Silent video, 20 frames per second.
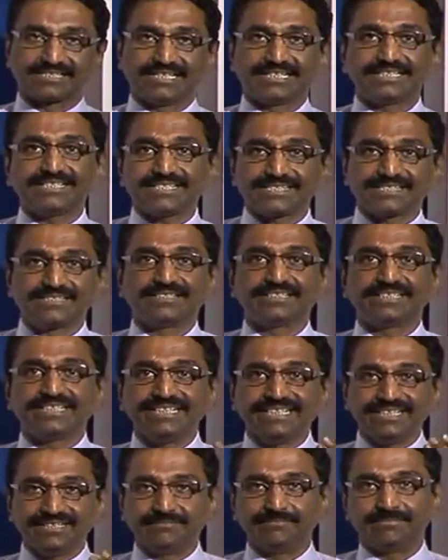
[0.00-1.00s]
That is
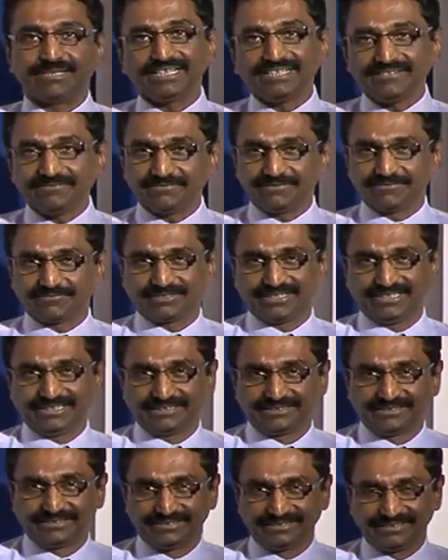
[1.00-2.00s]
30 by 15
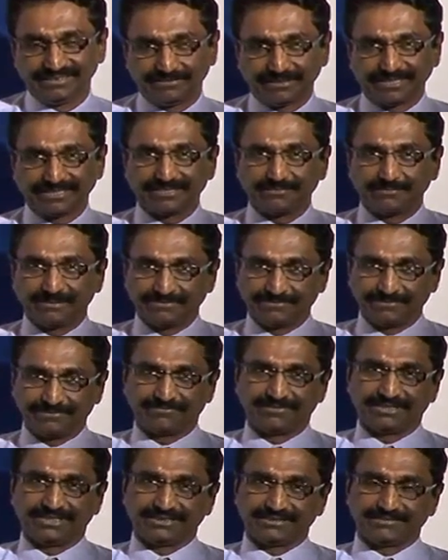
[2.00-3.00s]
divided by
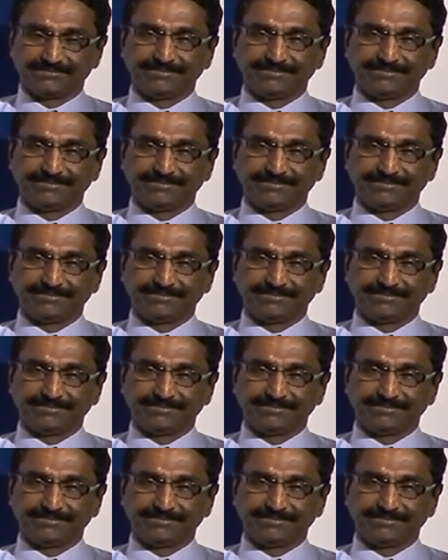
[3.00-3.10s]
15.